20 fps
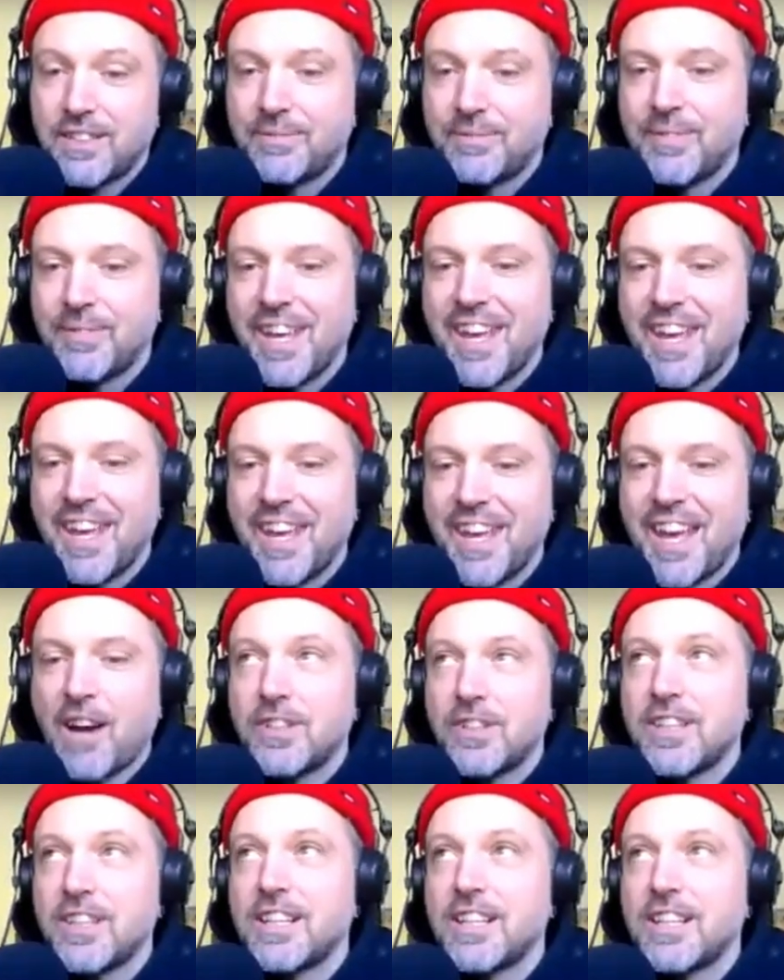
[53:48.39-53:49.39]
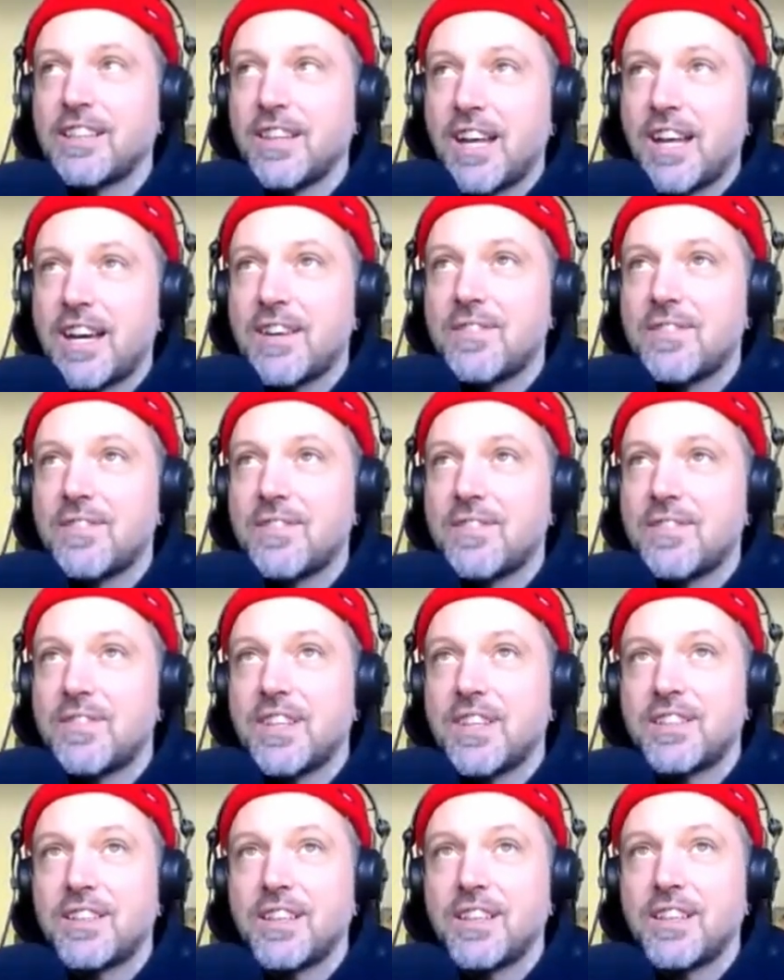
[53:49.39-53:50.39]
And I really love
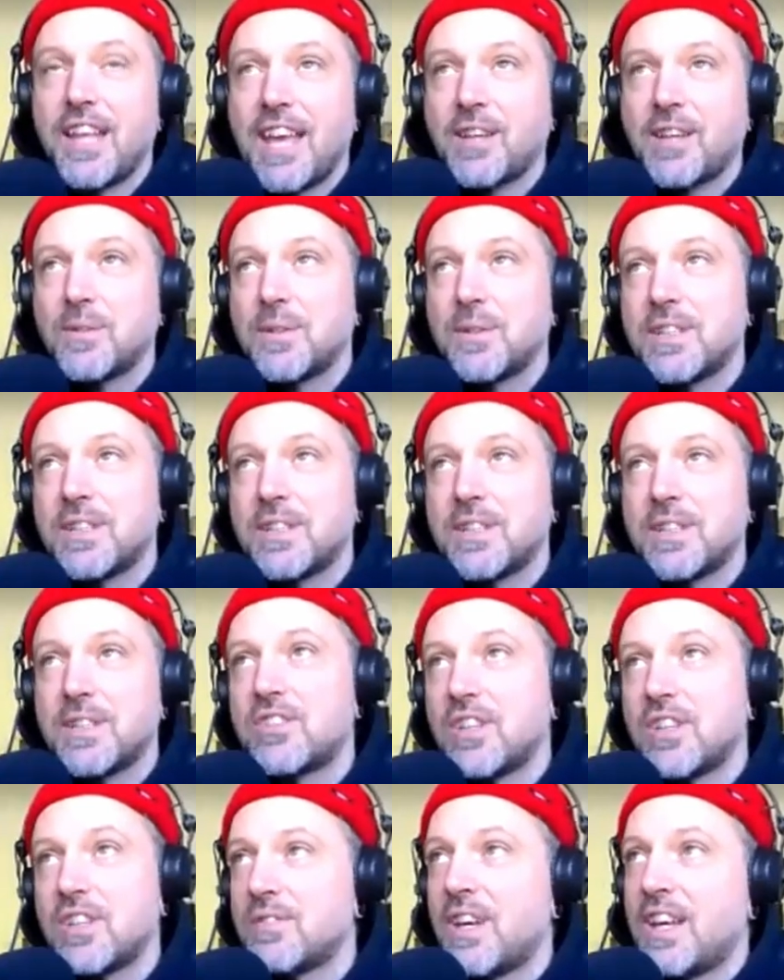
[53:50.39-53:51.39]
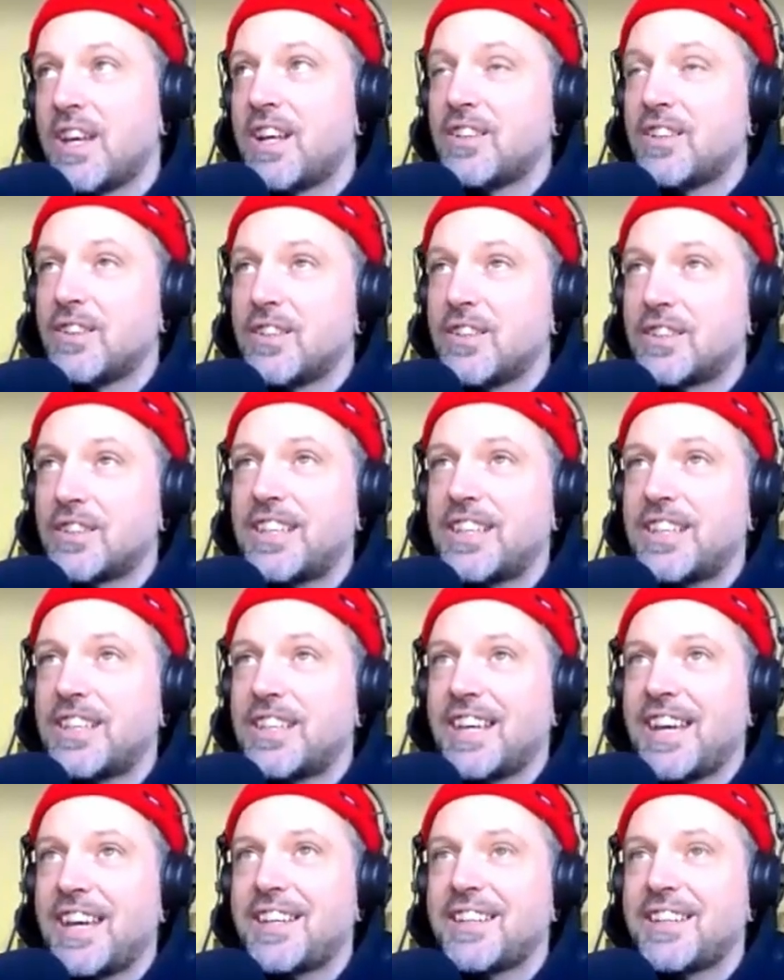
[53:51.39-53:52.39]
the language of
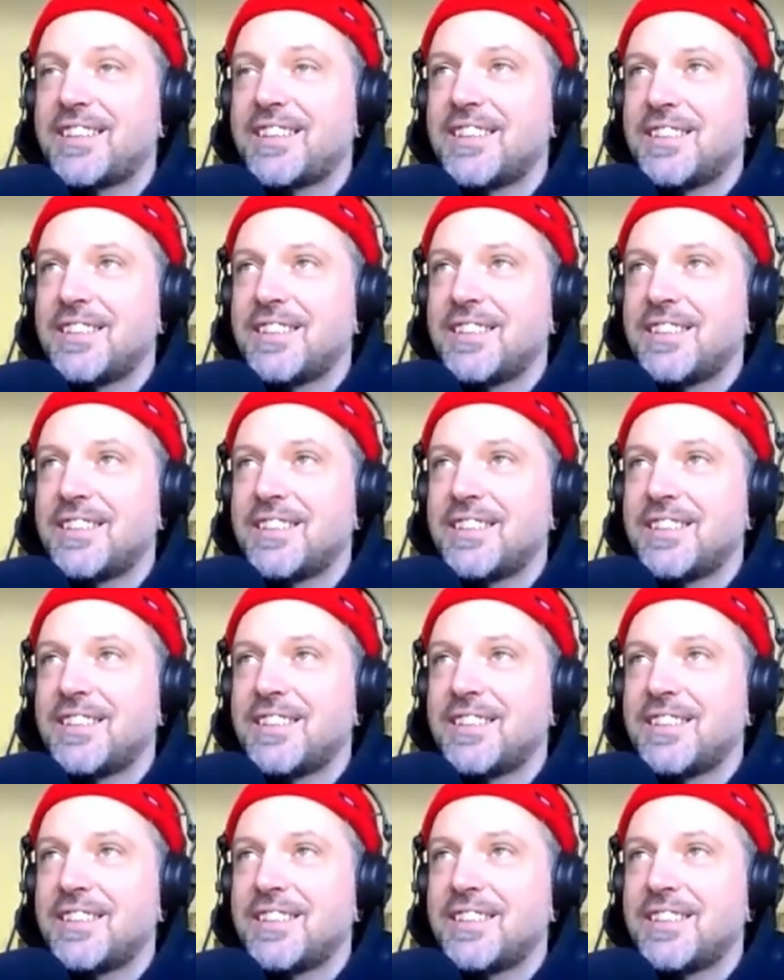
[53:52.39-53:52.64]
looking at